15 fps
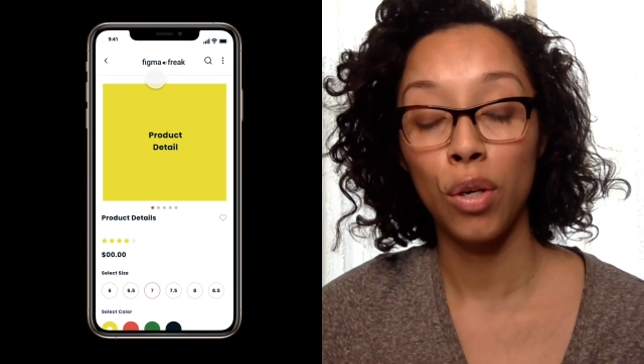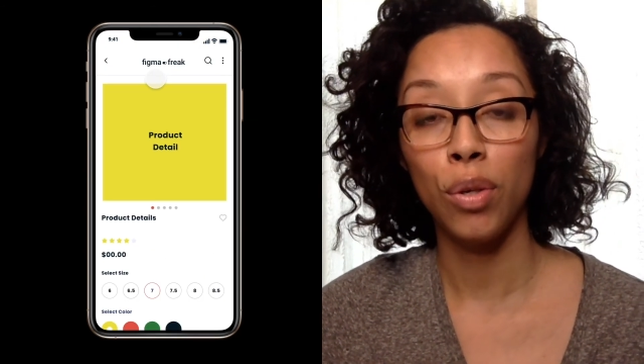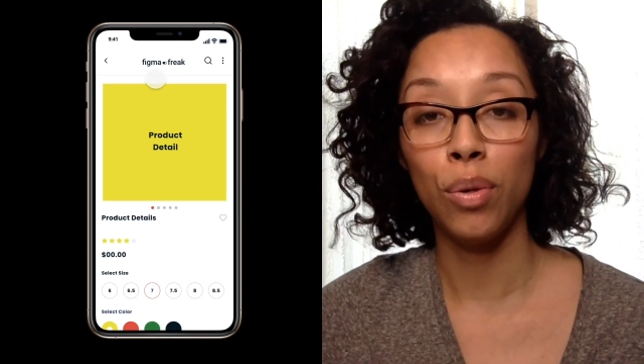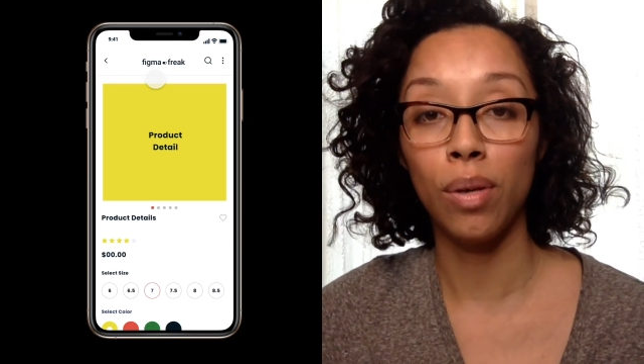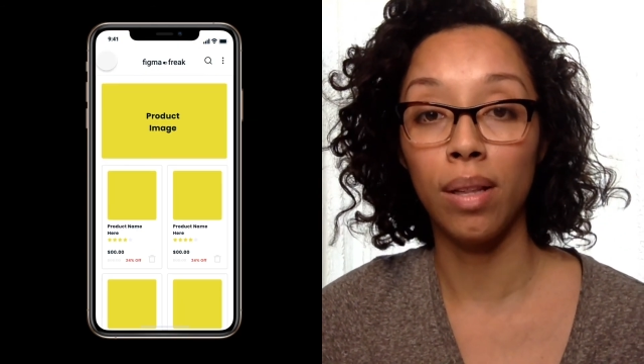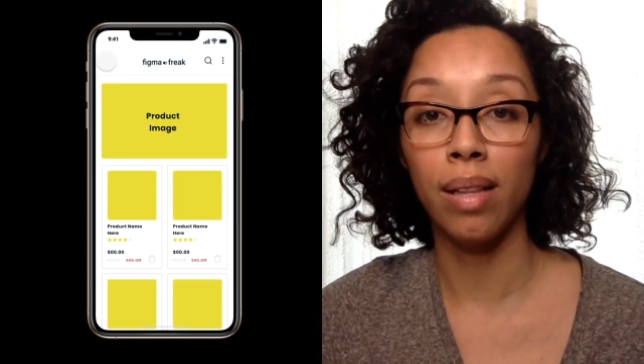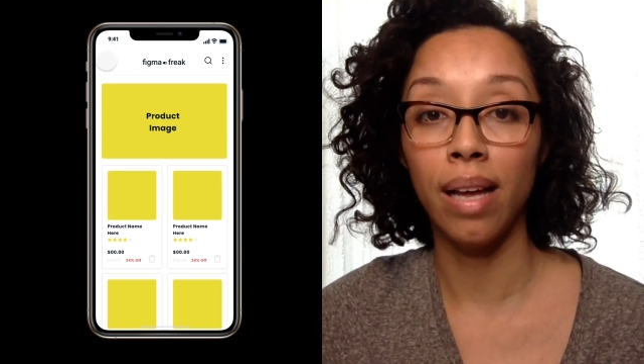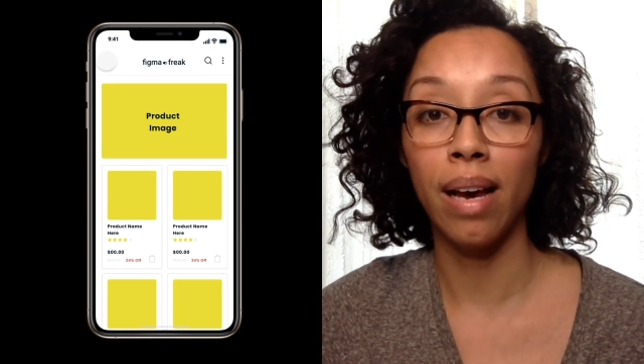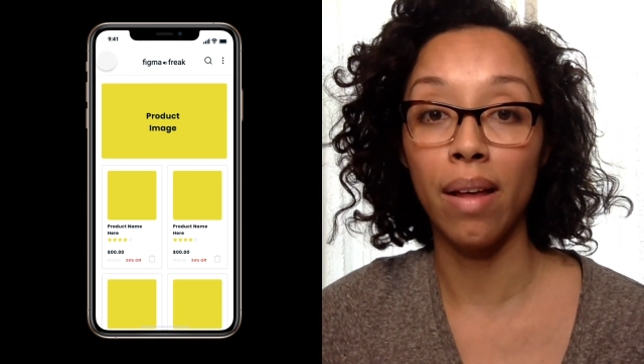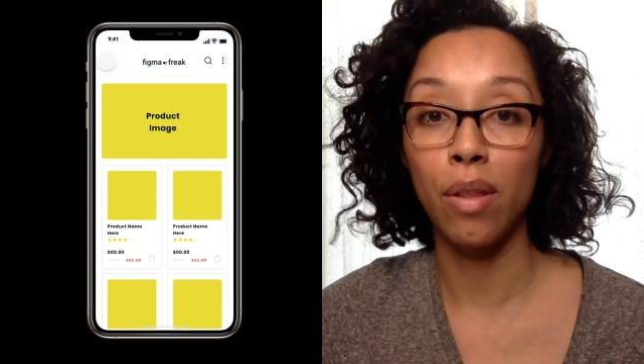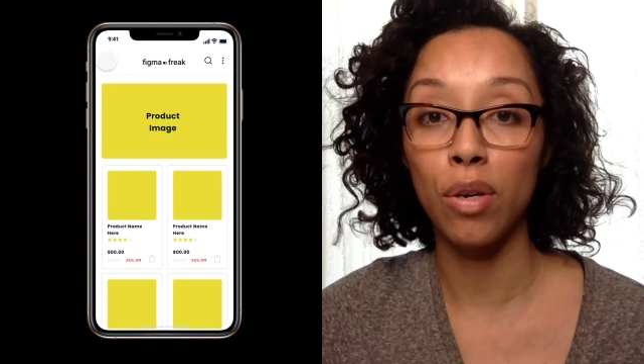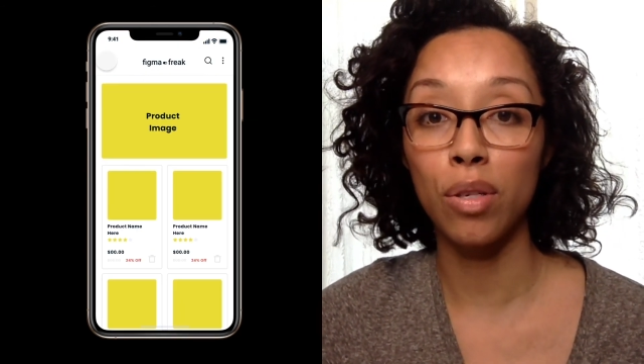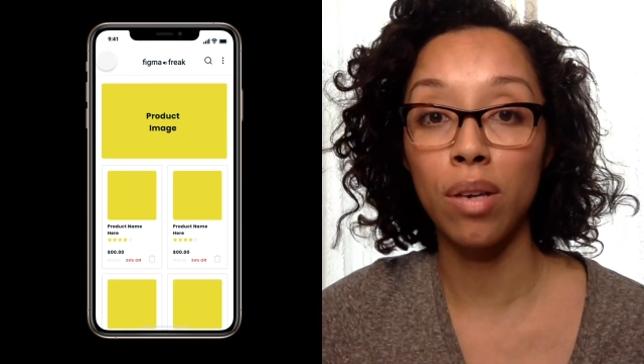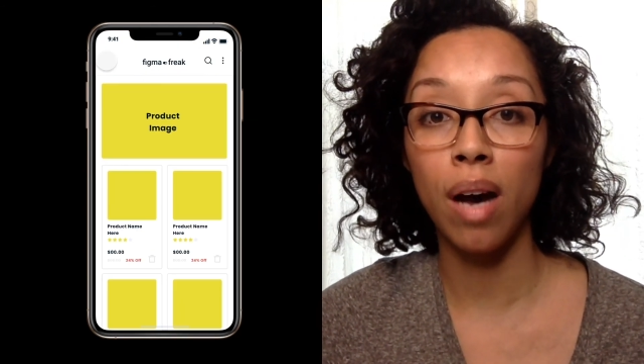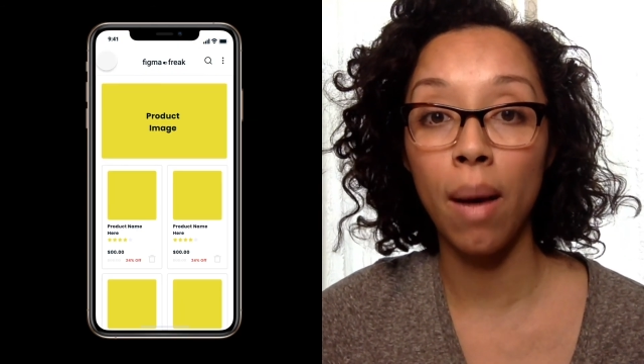You can let
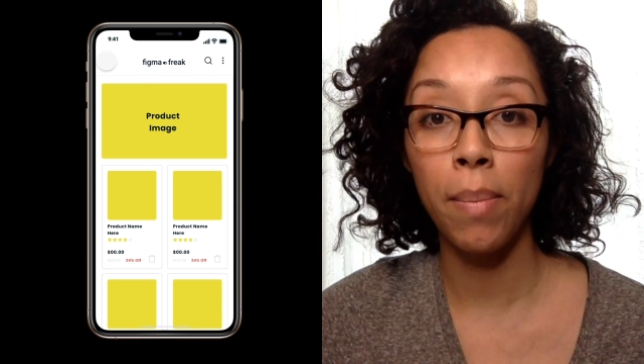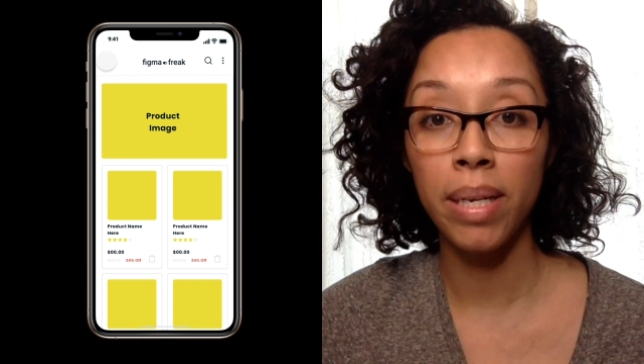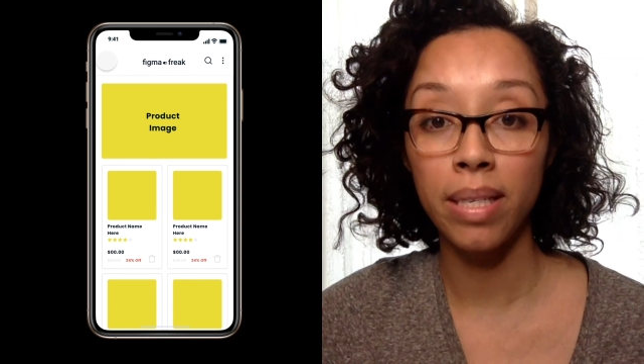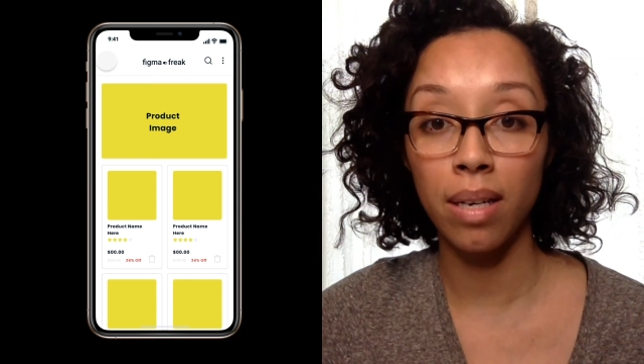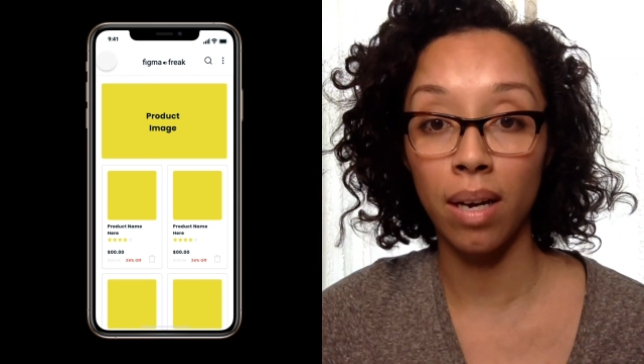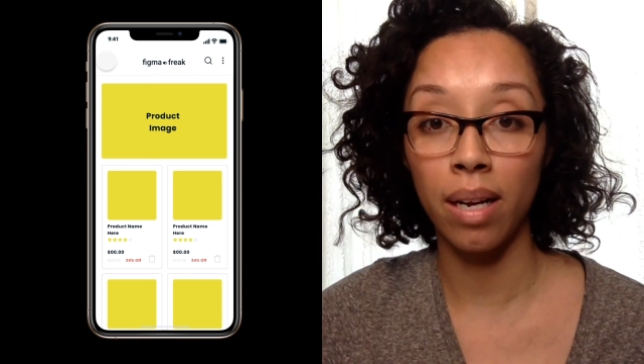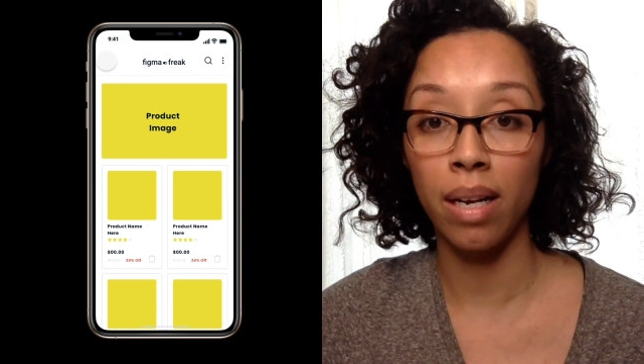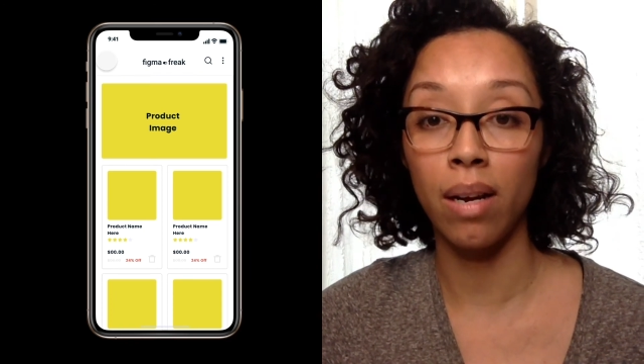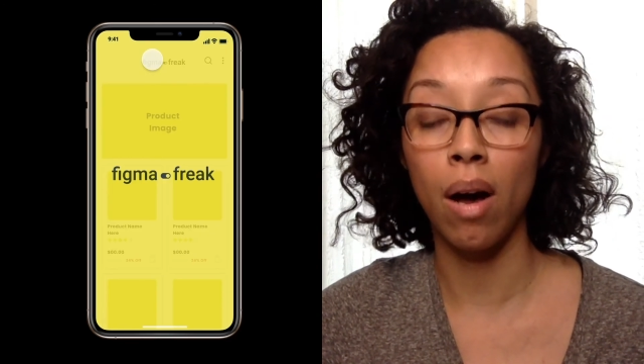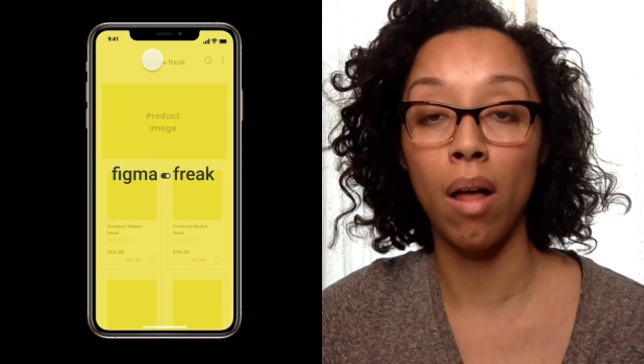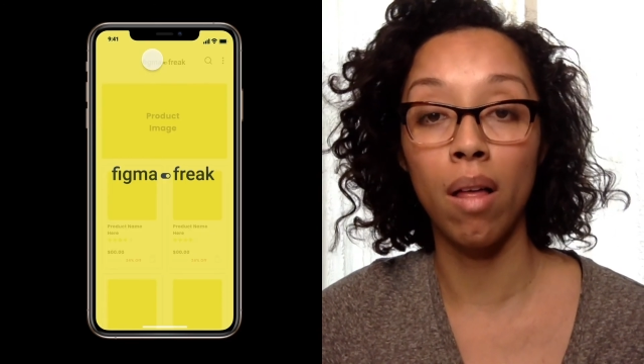others comment on it,